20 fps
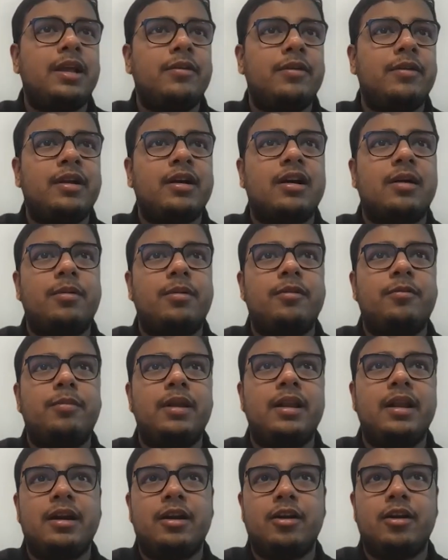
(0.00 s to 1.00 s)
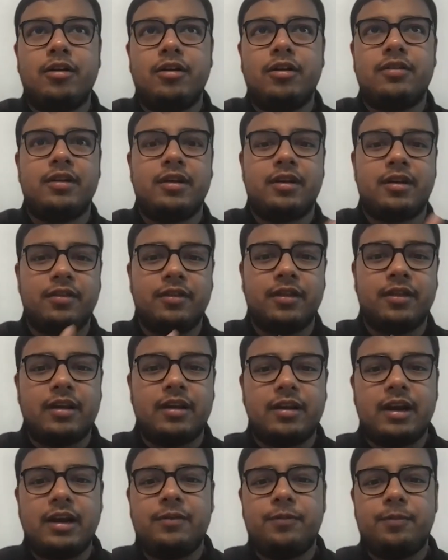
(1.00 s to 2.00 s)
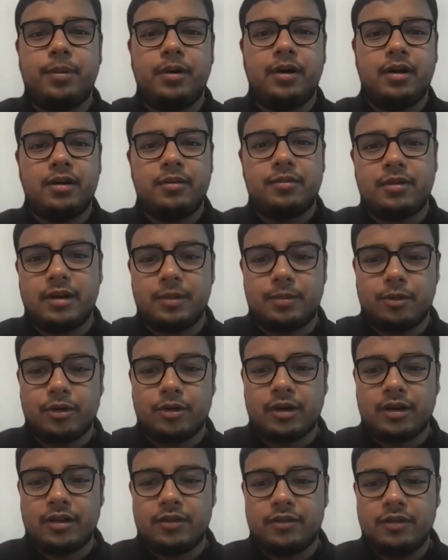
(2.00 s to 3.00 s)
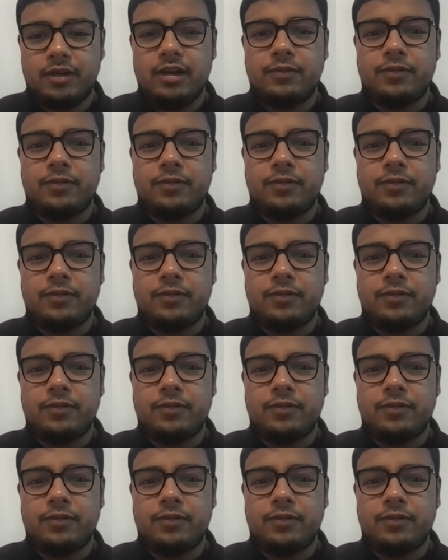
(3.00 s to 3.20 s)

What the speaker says: a couple of $1 billion here and there, right, per cryptocurrency.